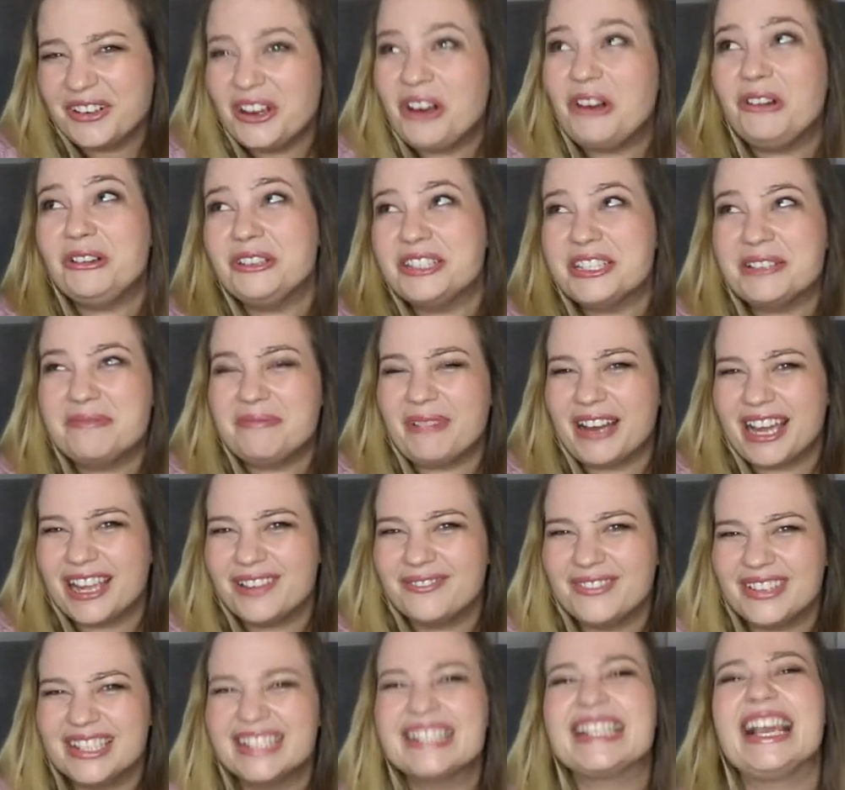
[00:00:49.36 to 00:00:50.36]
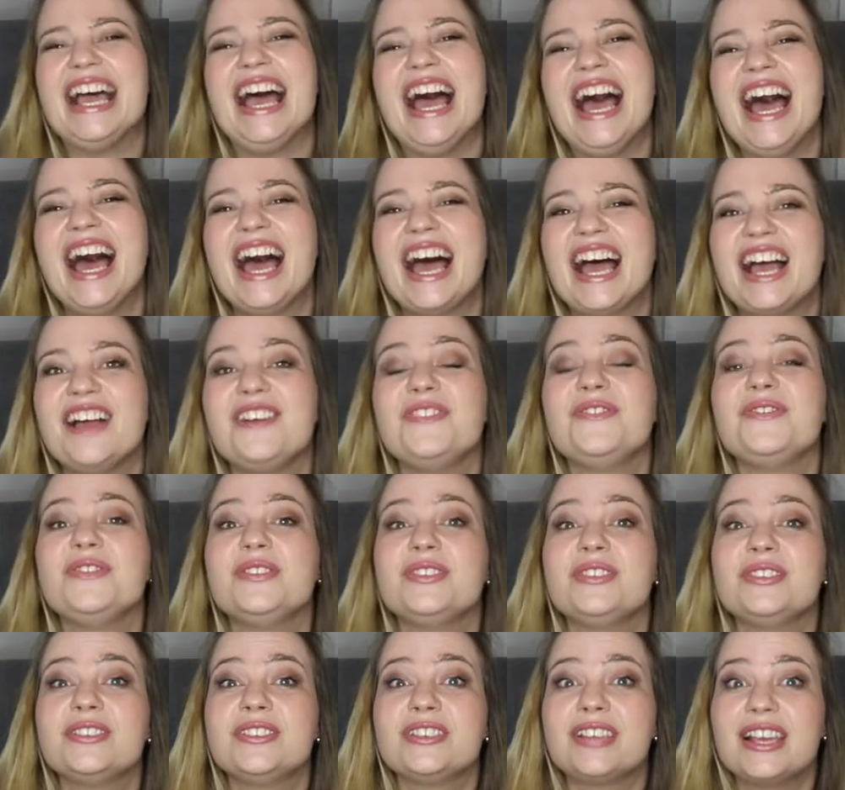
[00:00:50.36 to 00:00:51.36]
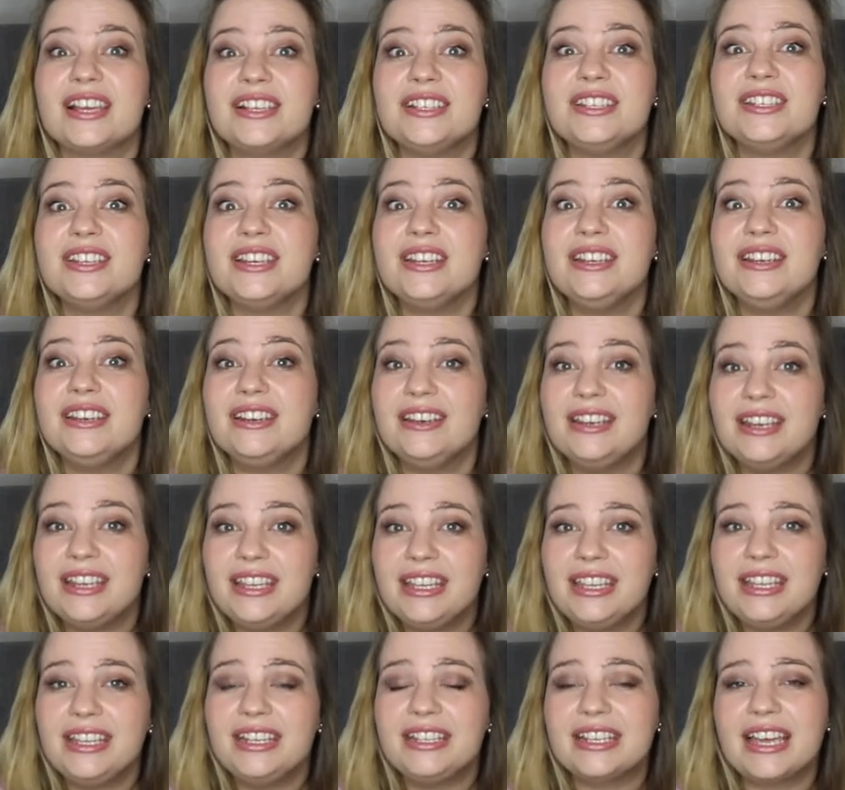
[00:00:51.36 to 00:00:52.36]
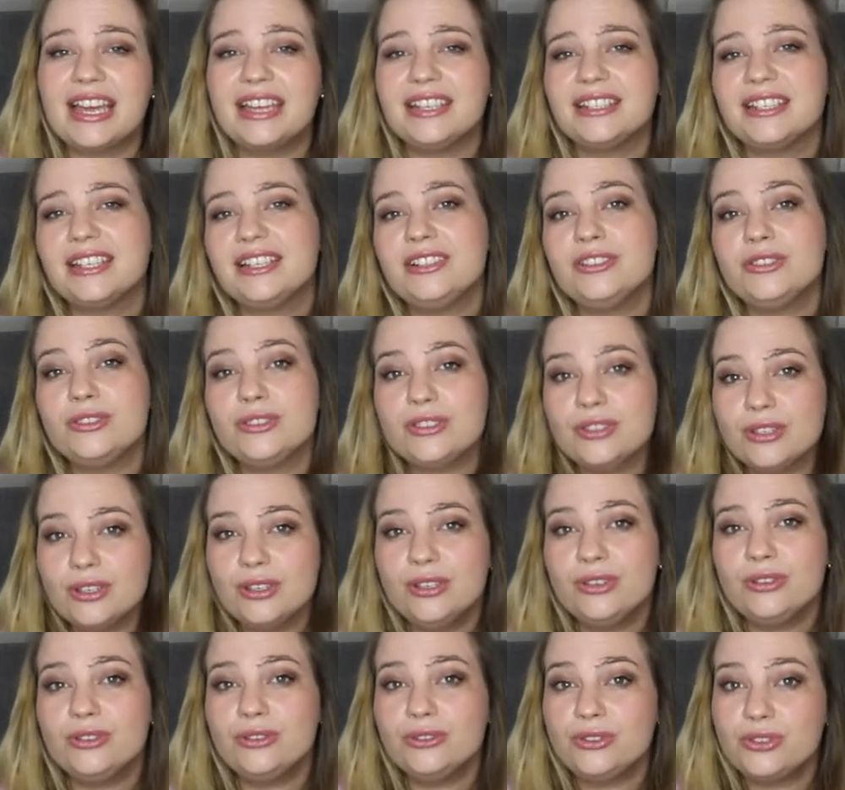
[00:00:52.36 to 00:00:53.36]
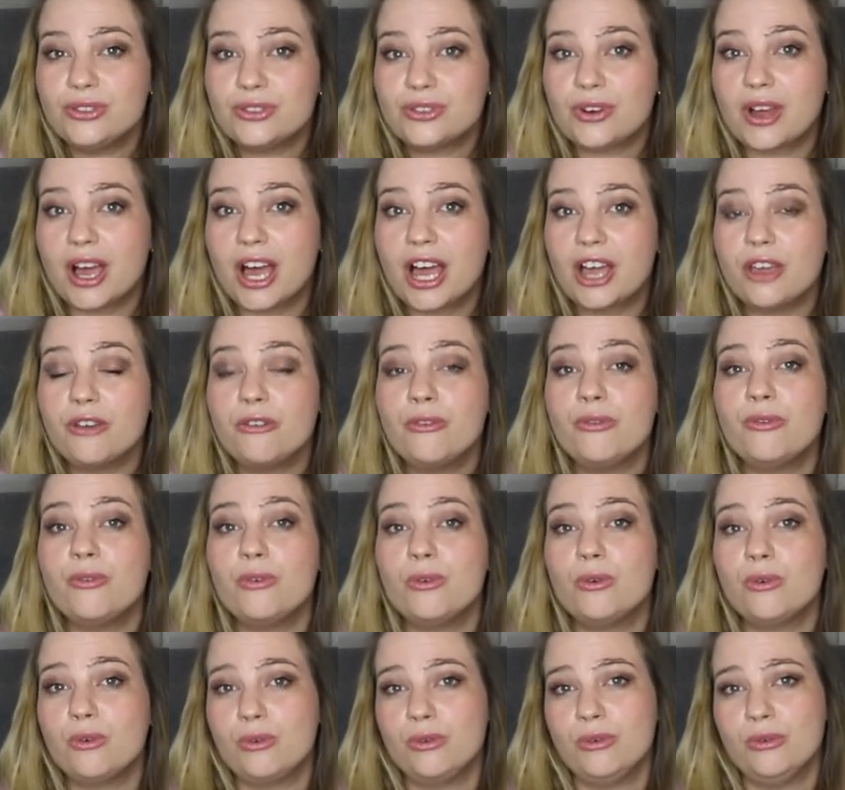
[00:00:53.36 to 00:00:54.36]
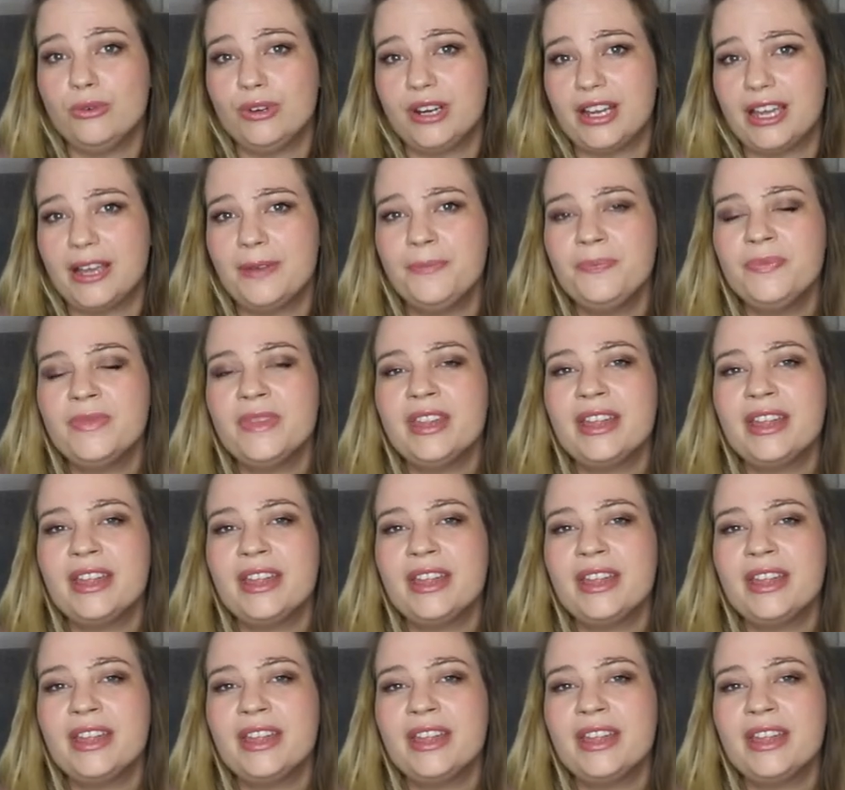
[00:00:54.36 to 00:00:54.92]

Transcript: older babies, have such a need and internal drive for order,